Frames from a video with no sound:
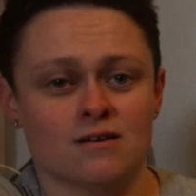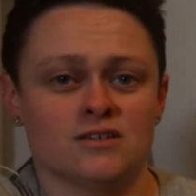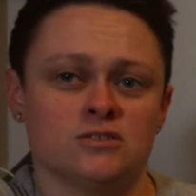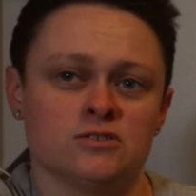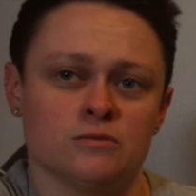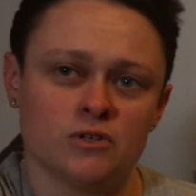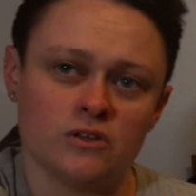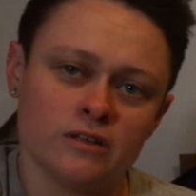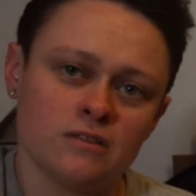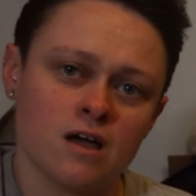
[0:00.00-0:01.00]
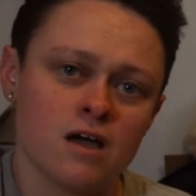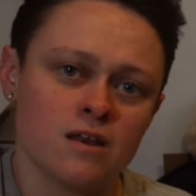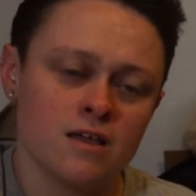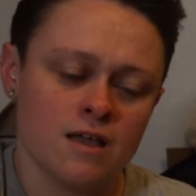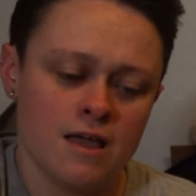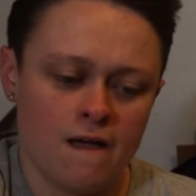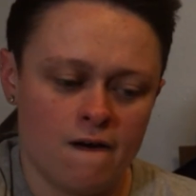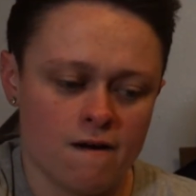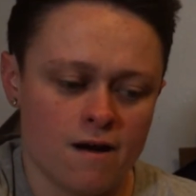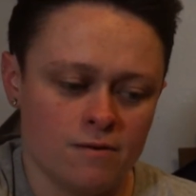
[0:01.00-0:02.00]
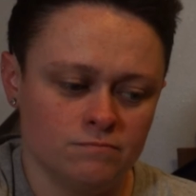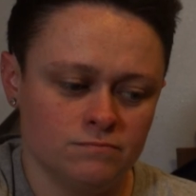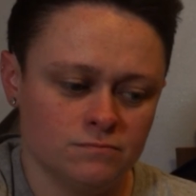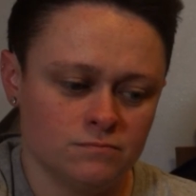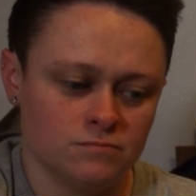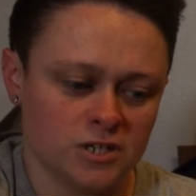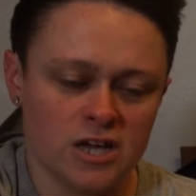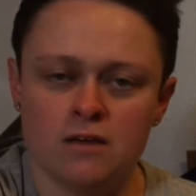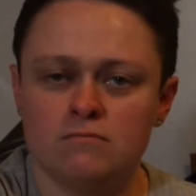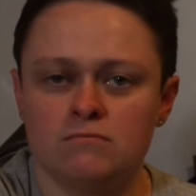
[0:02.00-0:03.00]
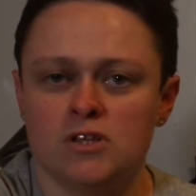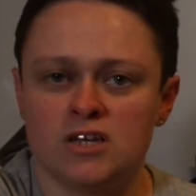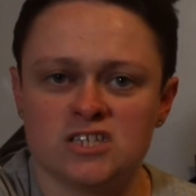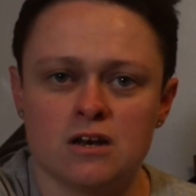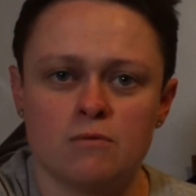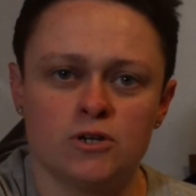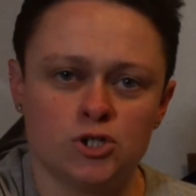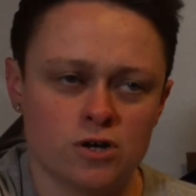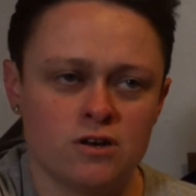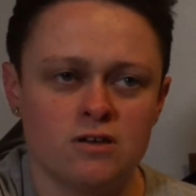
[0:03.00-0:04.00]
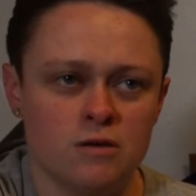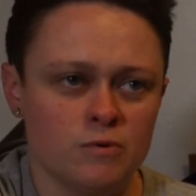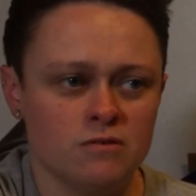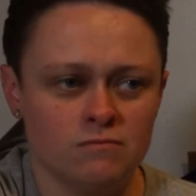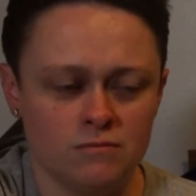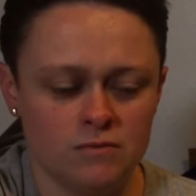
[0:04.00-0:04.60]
So something like that. Uh, again, like I said, I'm going to try to keep it,